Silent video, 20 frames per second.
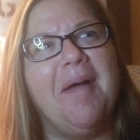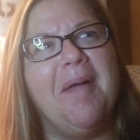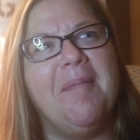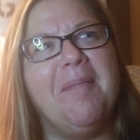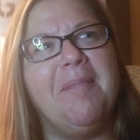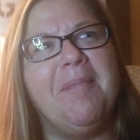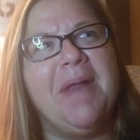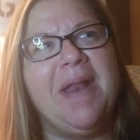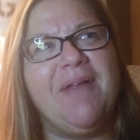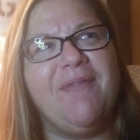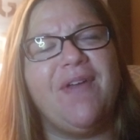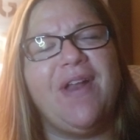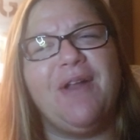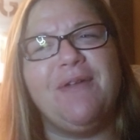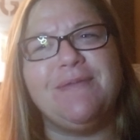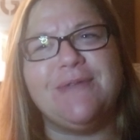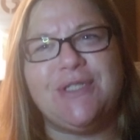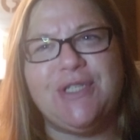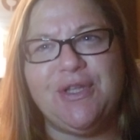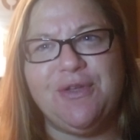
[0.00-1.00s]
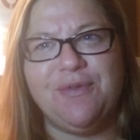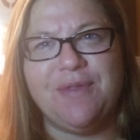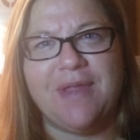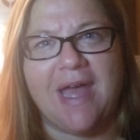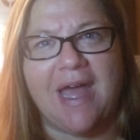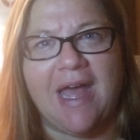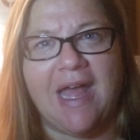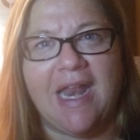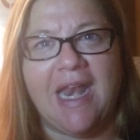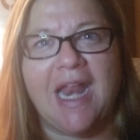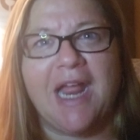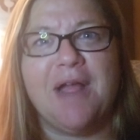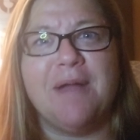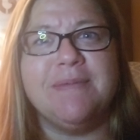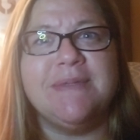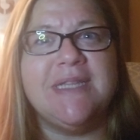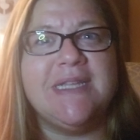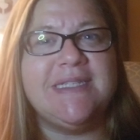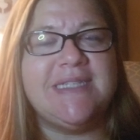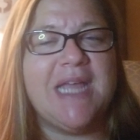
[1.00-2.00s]
But if I don't do that and I
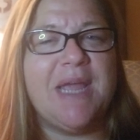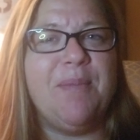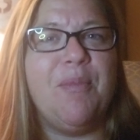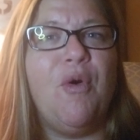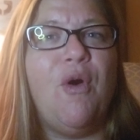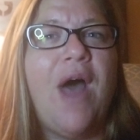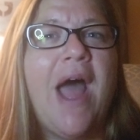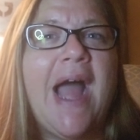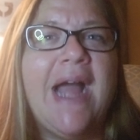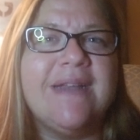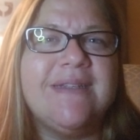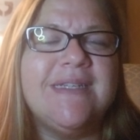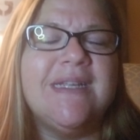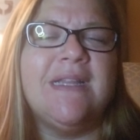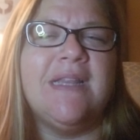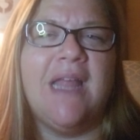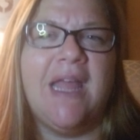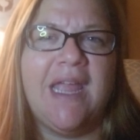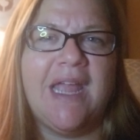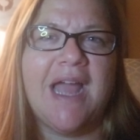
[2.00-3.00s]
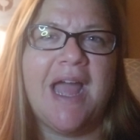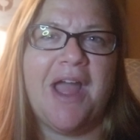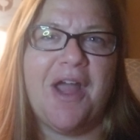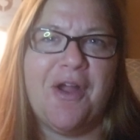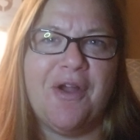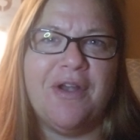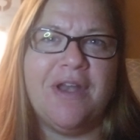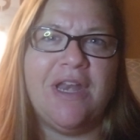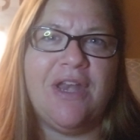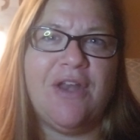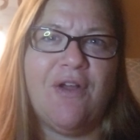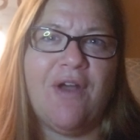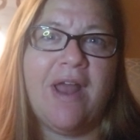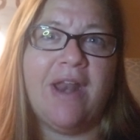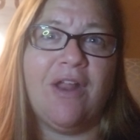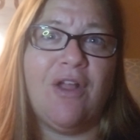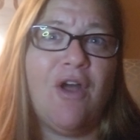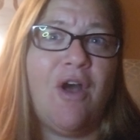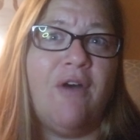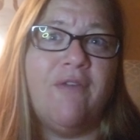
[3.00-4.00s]
come to the table acting like I already know how
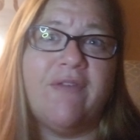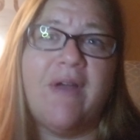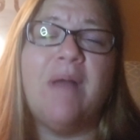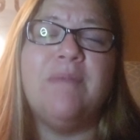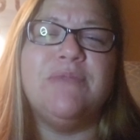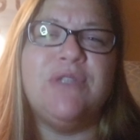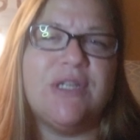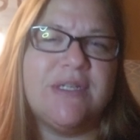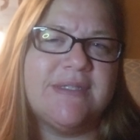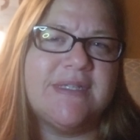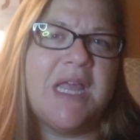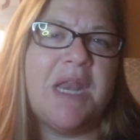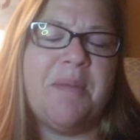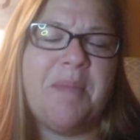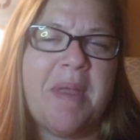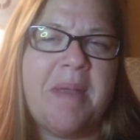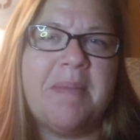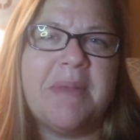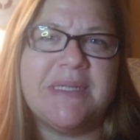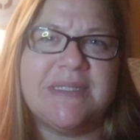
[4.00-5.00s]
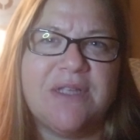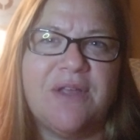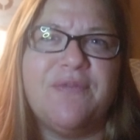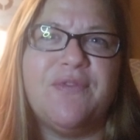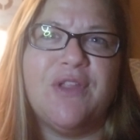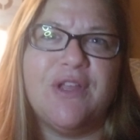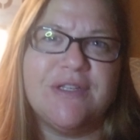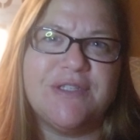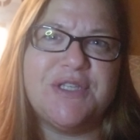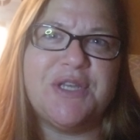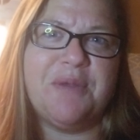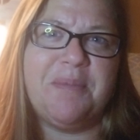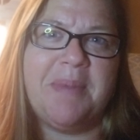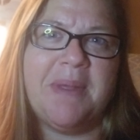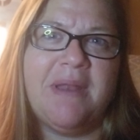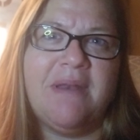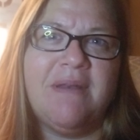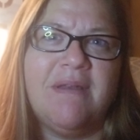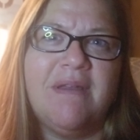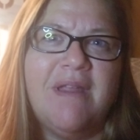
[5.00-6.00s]
to golf, I'm just going to make myself look
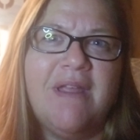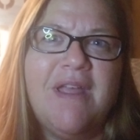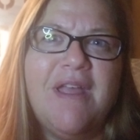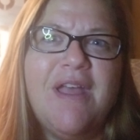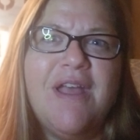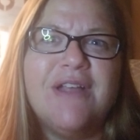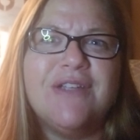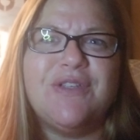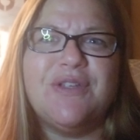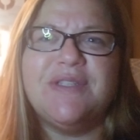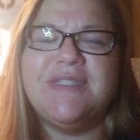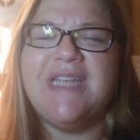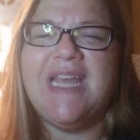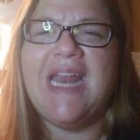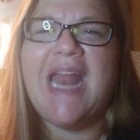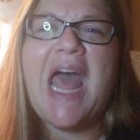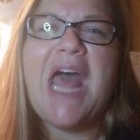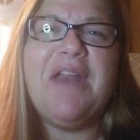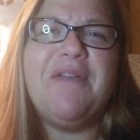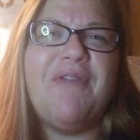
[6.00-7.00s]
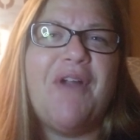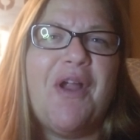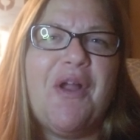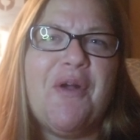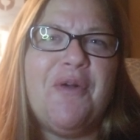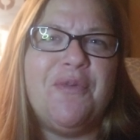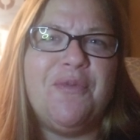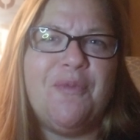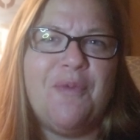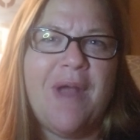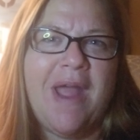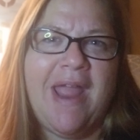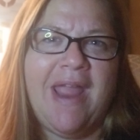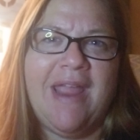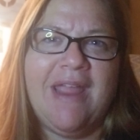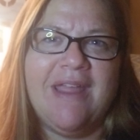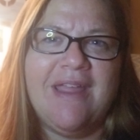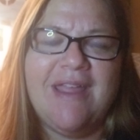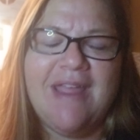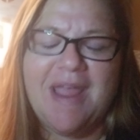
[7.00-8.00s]
stupid. So let's get out of our own
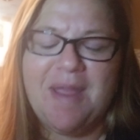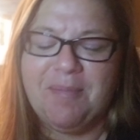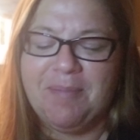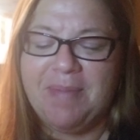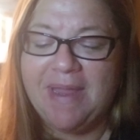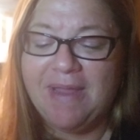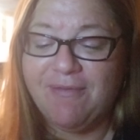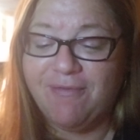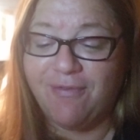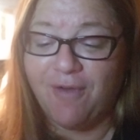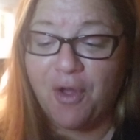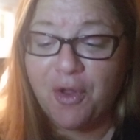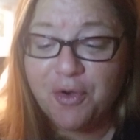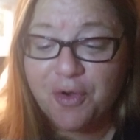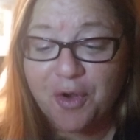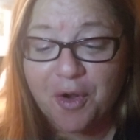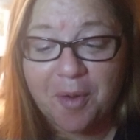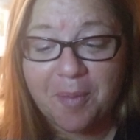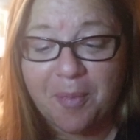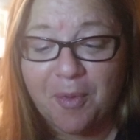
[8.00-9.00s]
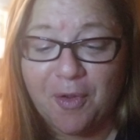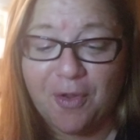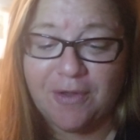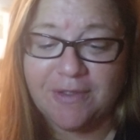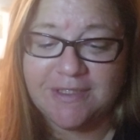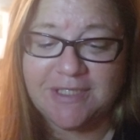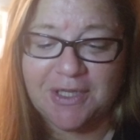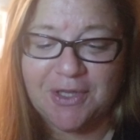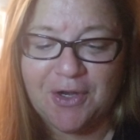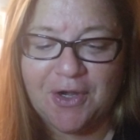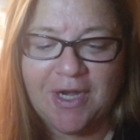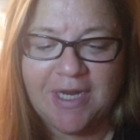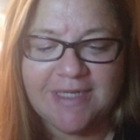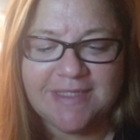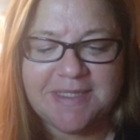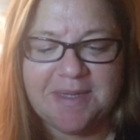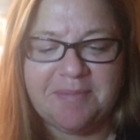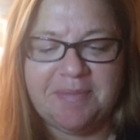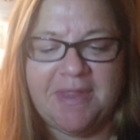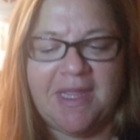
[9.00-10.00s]
way. Be vulnerable to learning
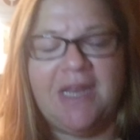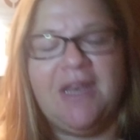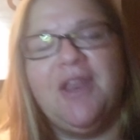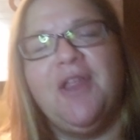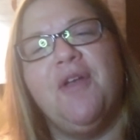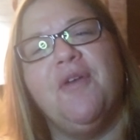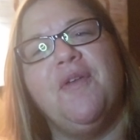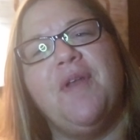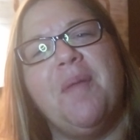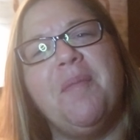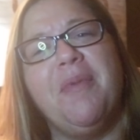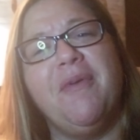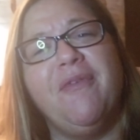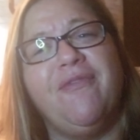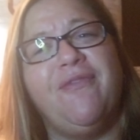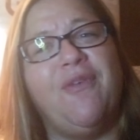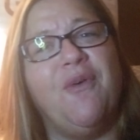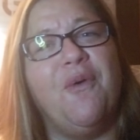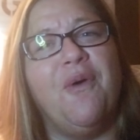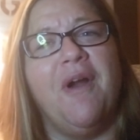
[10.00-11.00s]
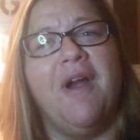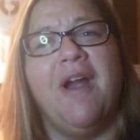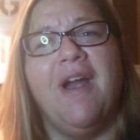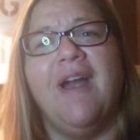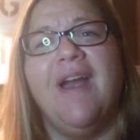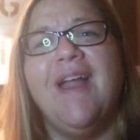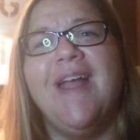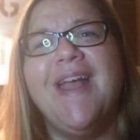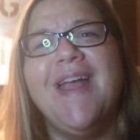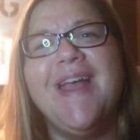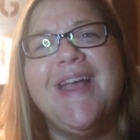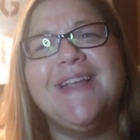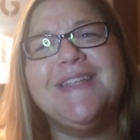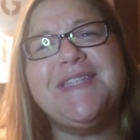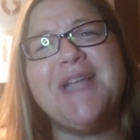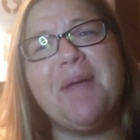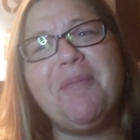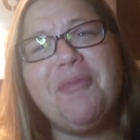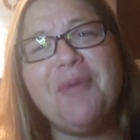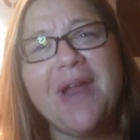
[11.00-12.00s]
something new. Number 4,
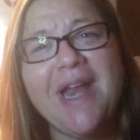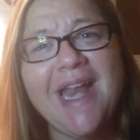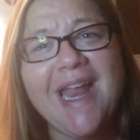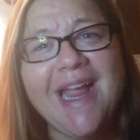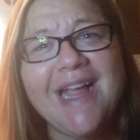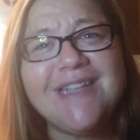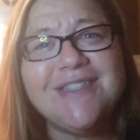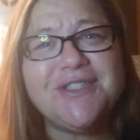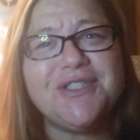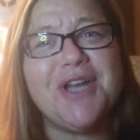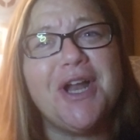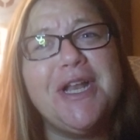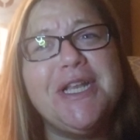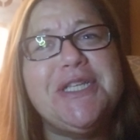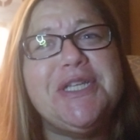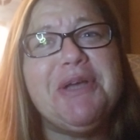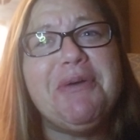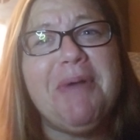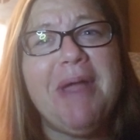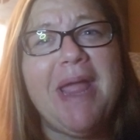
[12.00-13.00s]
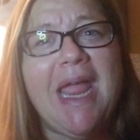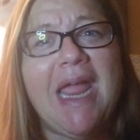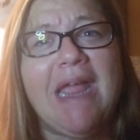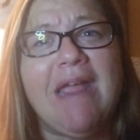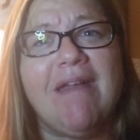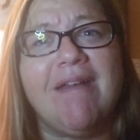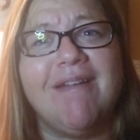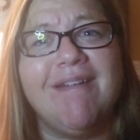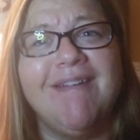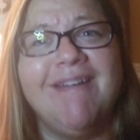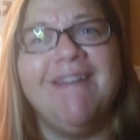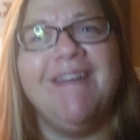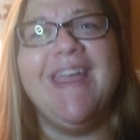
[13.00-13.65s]
stop reading and start doing.